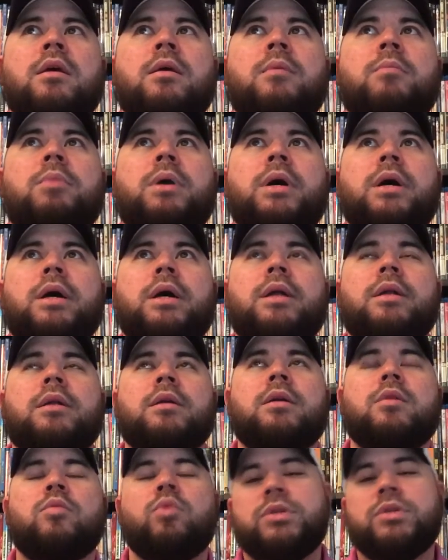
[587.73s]
But
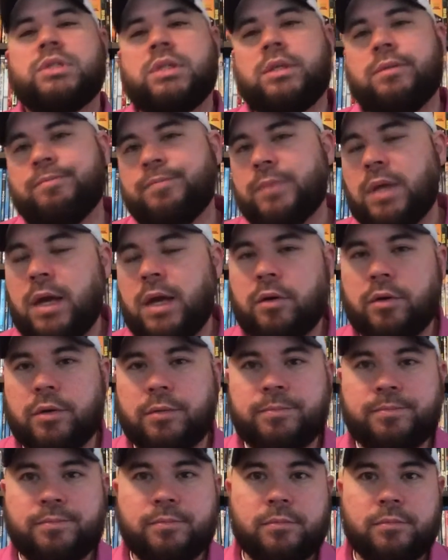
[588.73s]
we'll see. I don't know.
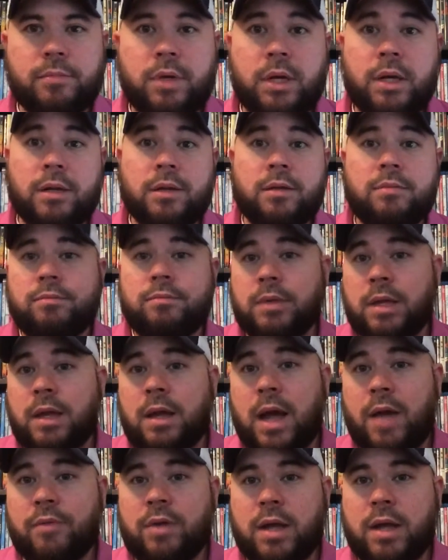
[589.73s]
But
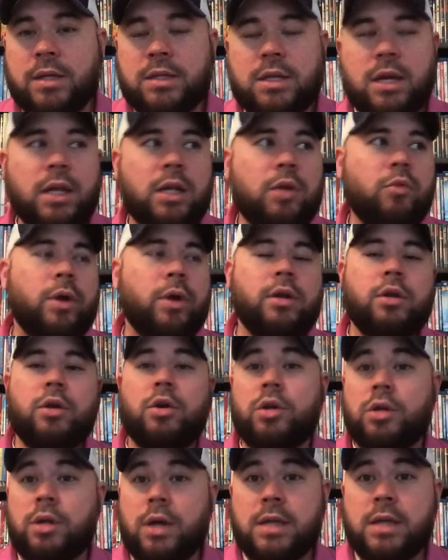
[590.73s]
I've got Kentucky to win it. Who
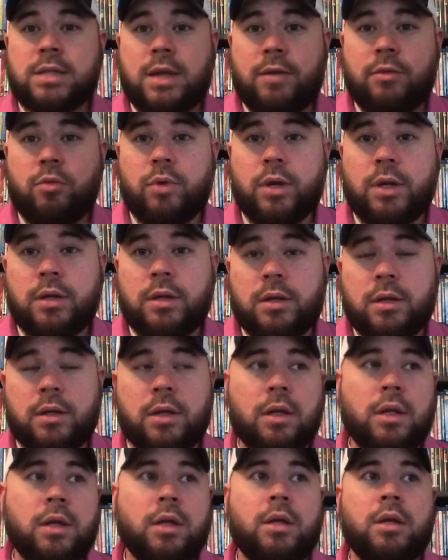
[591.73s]
do you guys have to win it?
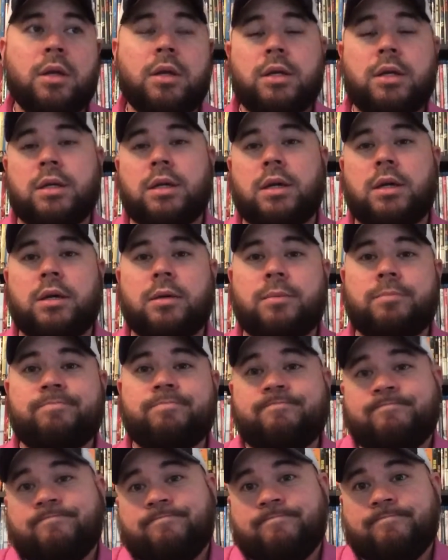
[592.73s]
You
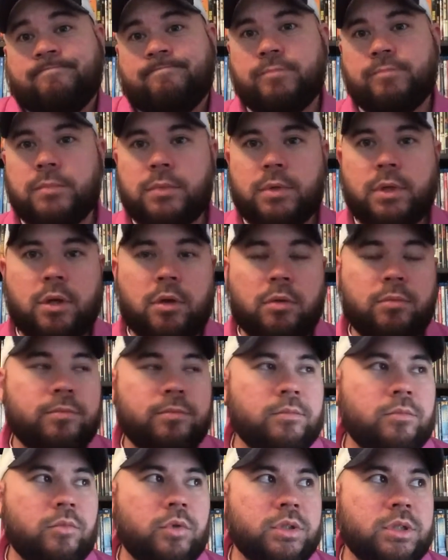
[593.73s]
know,
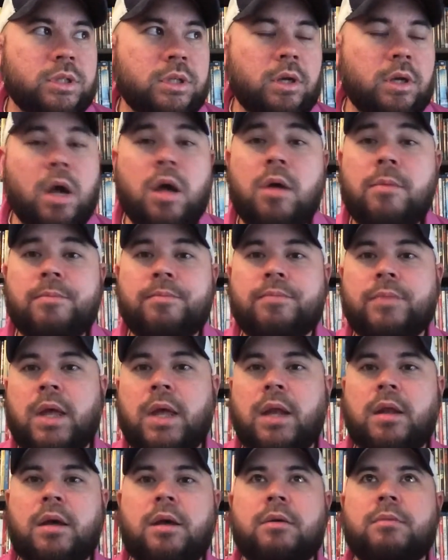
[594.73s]
we'll see.
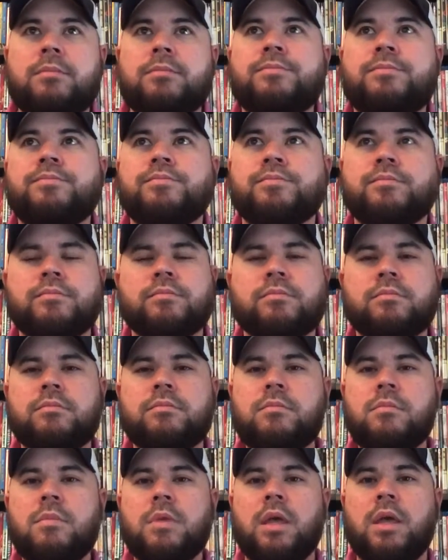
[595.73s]
And
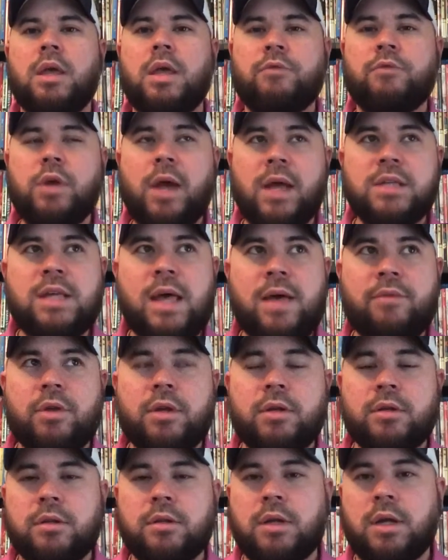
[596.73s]
if you guys
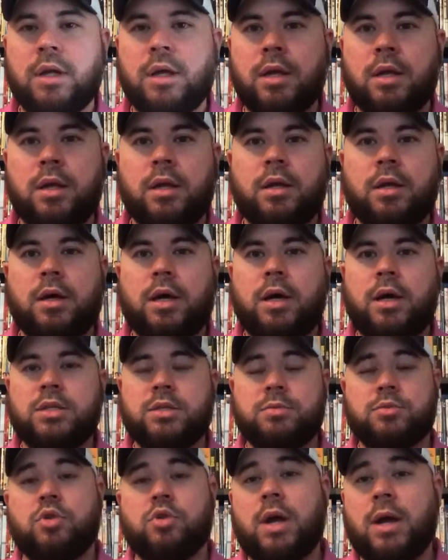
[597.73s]
haven't
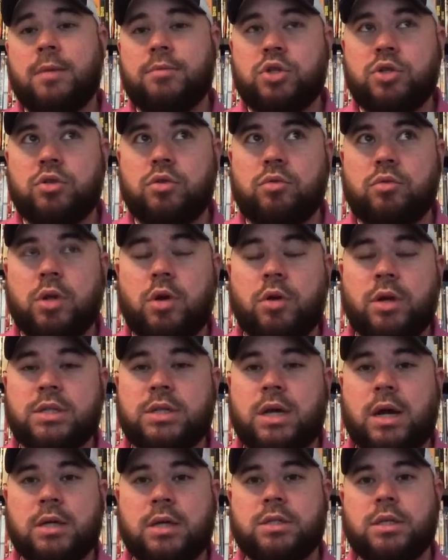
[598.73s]
subscribed to Logan
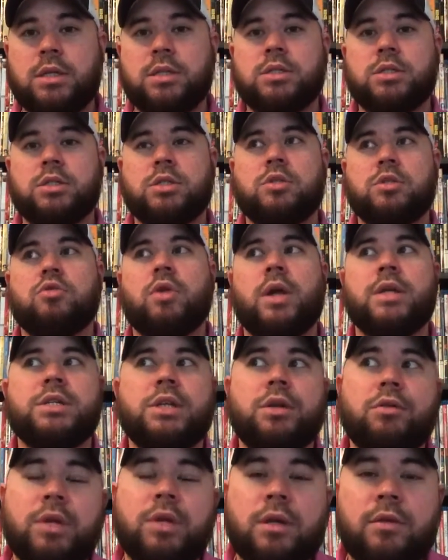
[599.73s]
Toxic's
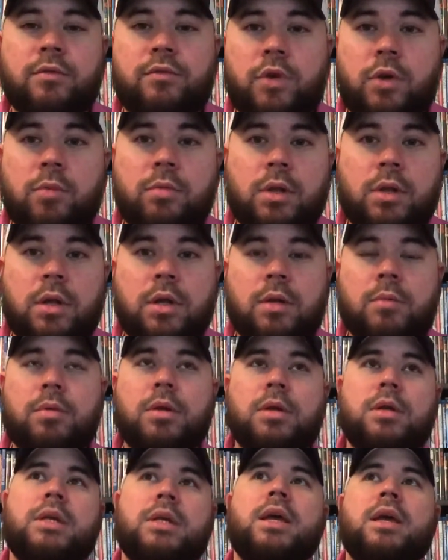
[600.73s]
Criterion Film Club
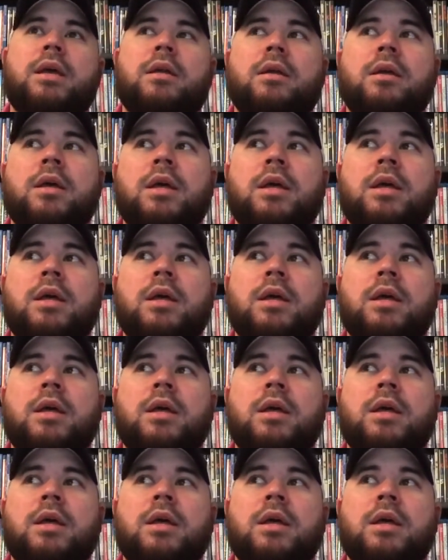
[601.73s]
yet,